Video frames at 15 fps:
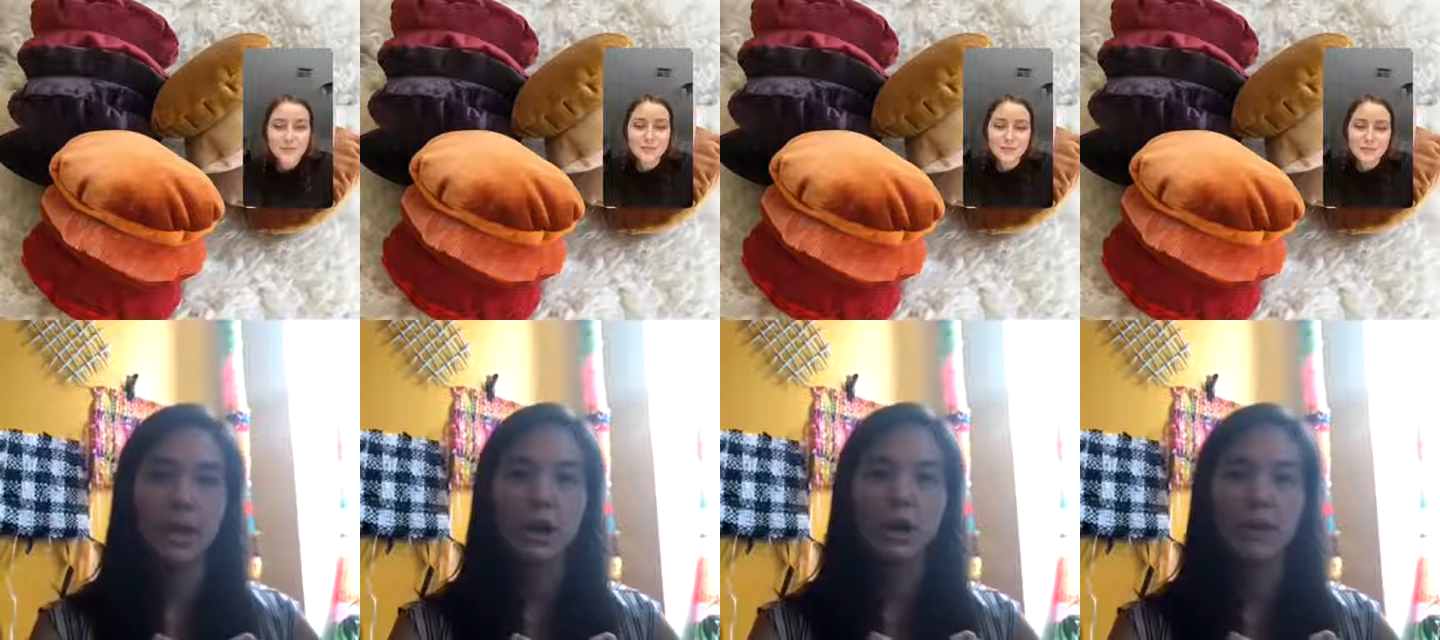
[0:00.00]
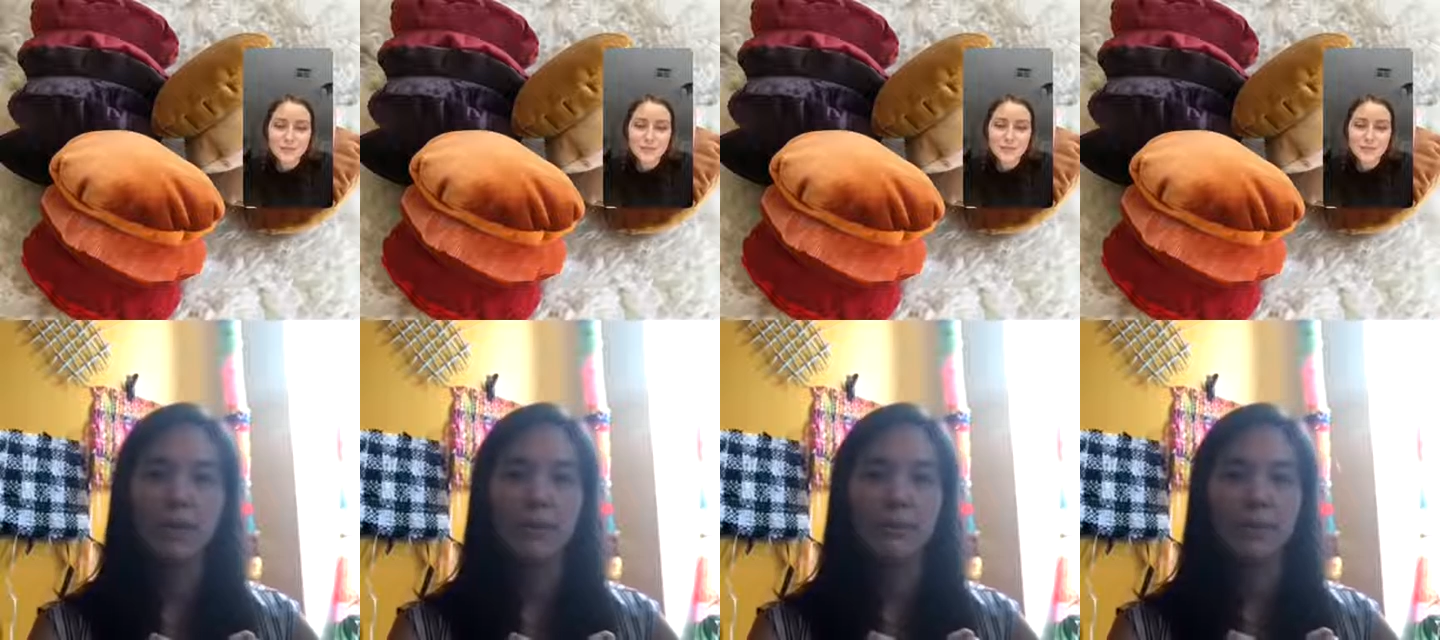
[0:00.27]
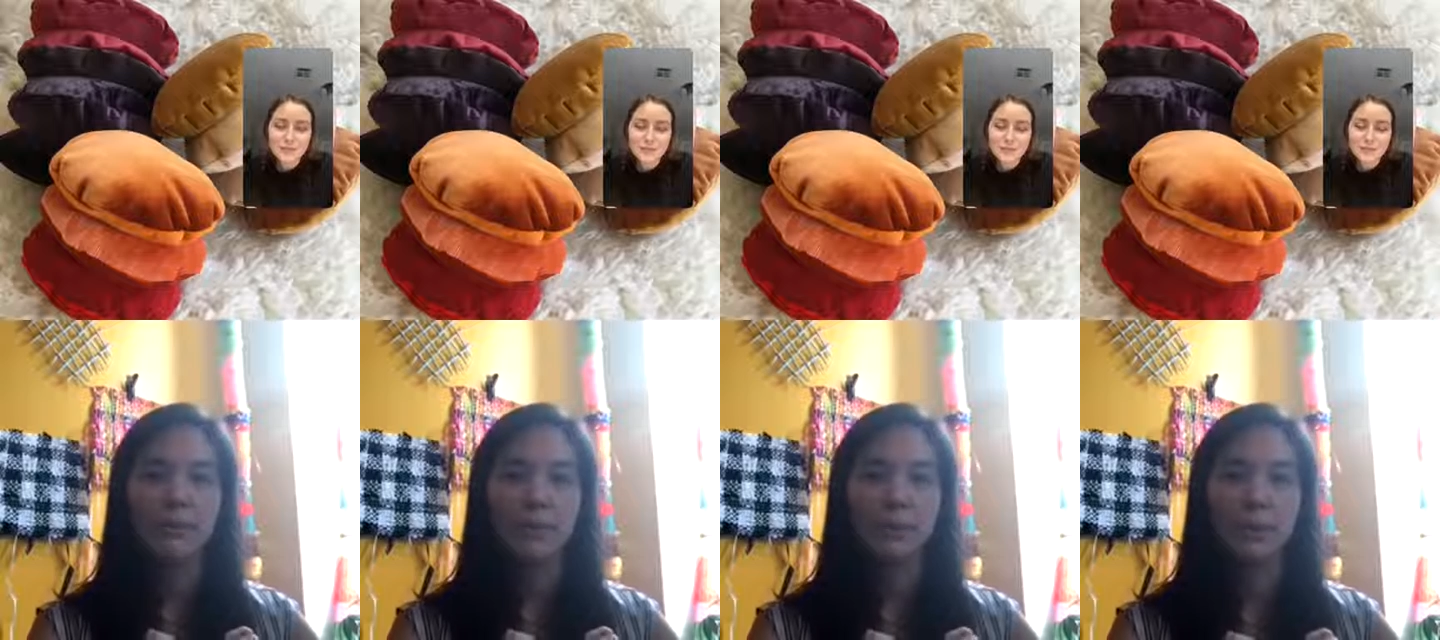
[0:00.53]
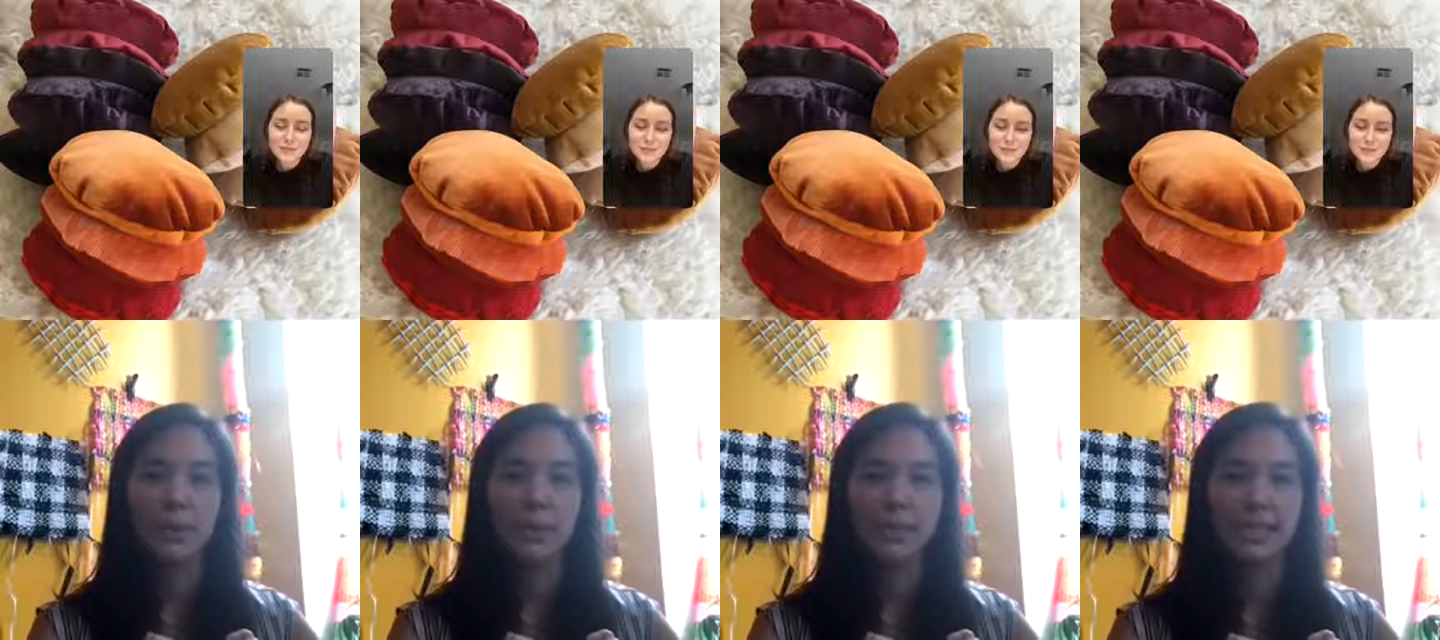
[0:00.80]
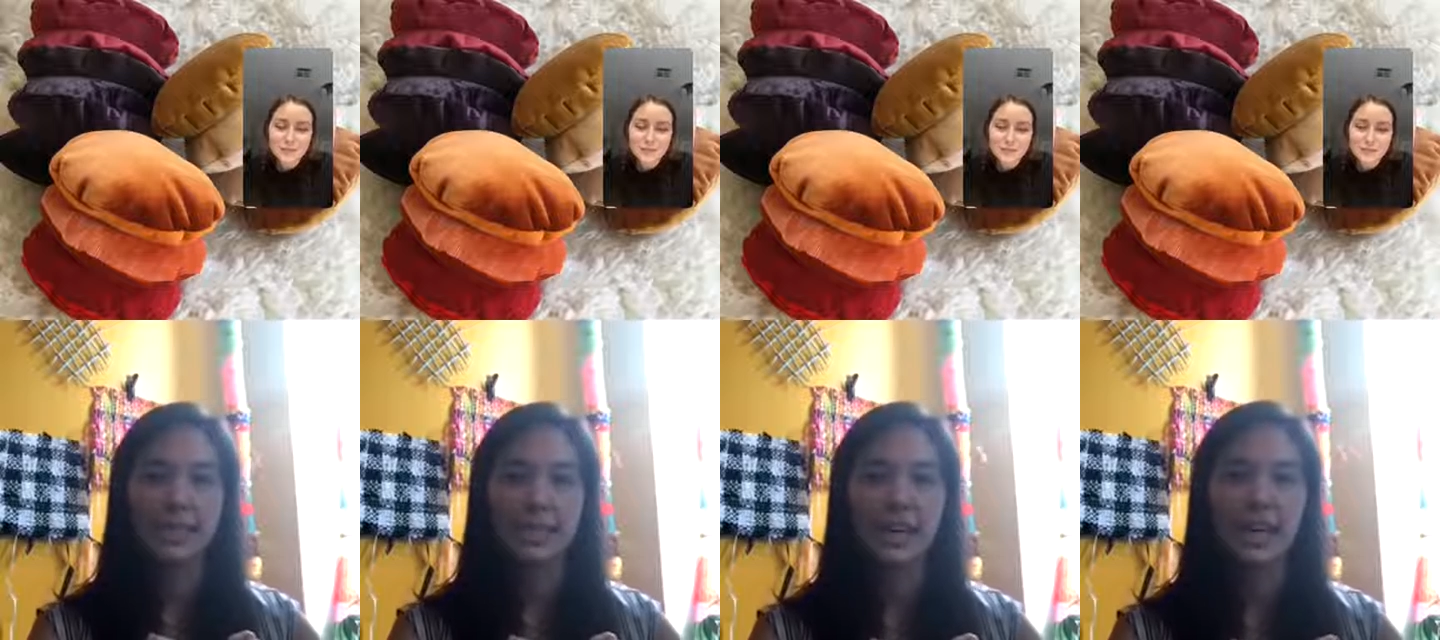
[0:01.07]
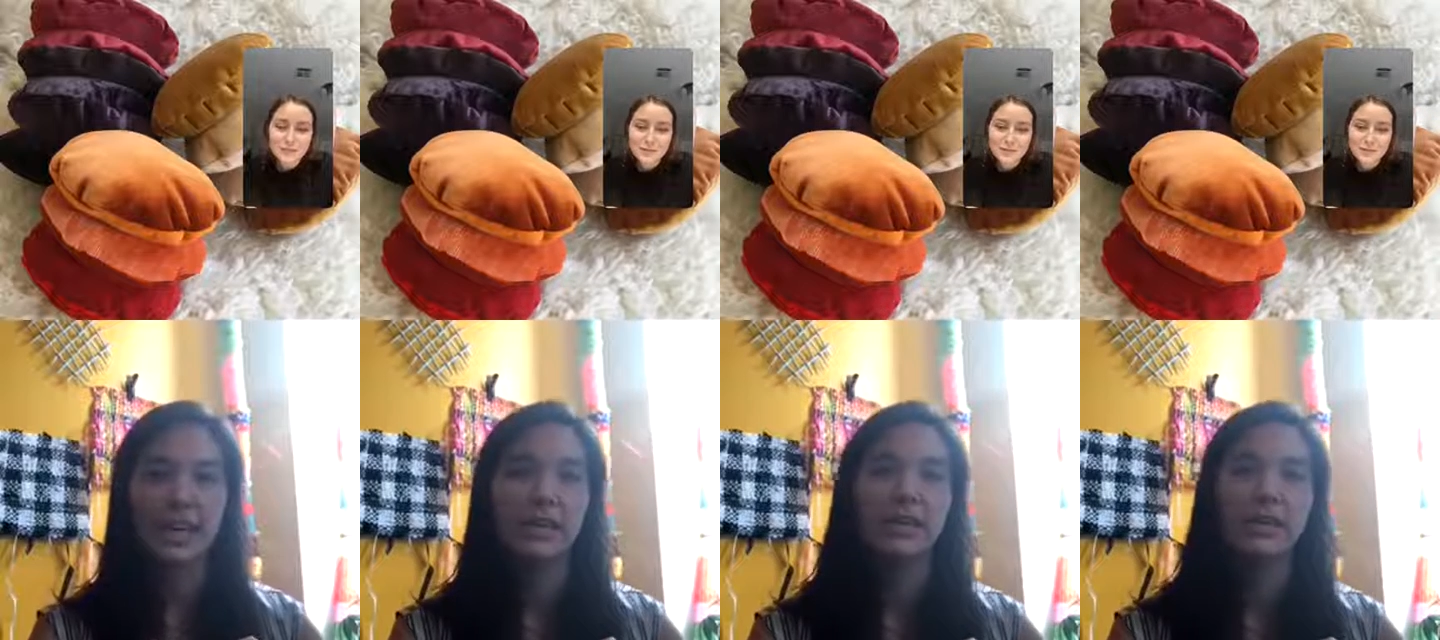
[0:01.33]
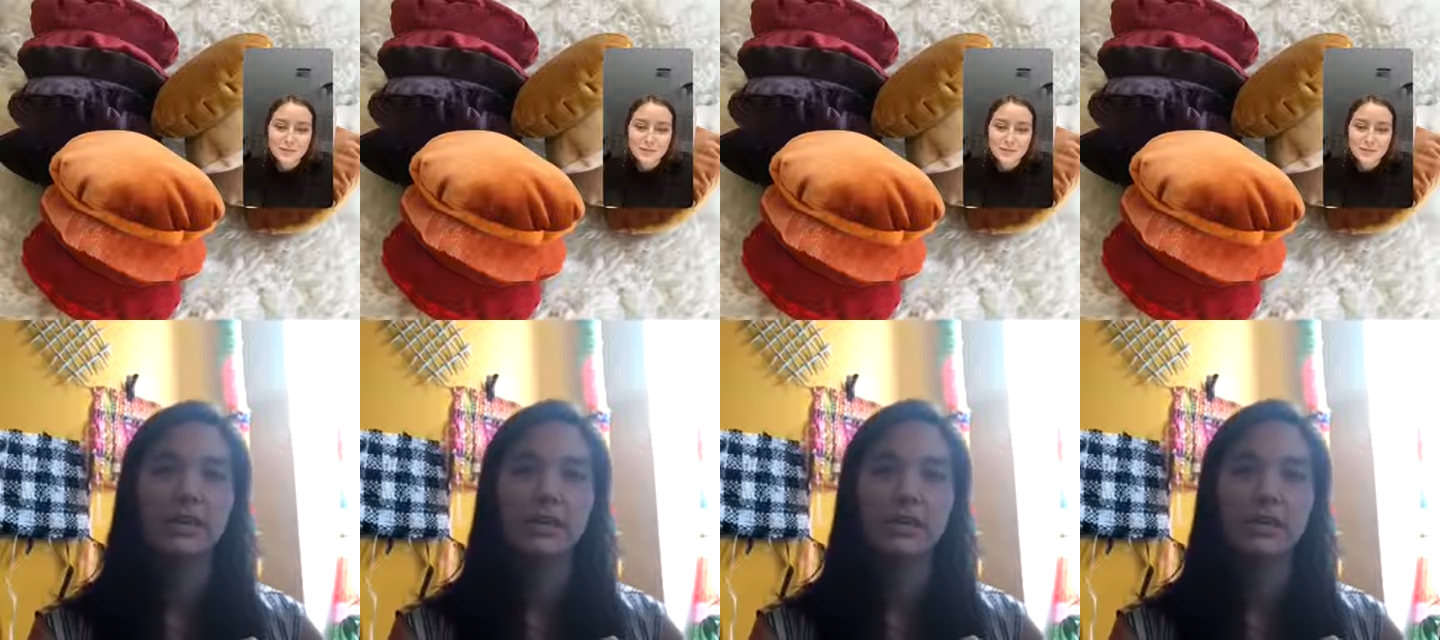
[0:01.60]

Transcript: oh, I'm never gonna wear this again,